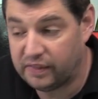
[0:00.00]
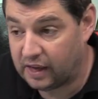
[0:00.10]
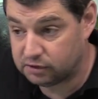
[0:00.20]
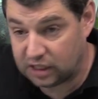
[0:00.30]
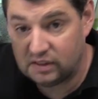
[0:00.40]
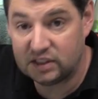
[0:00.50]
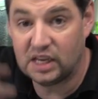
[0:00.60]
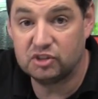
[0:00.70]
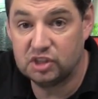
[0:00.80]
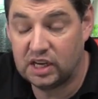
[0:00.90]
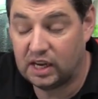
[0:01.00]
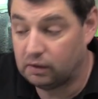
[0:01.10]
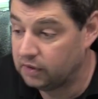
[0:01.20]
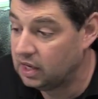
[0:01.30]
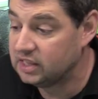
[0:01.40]
That'll take the texture
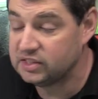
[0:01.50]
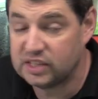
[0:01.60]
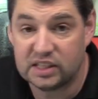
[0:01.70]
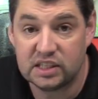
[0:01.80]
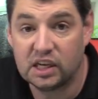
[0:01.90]
down. Satin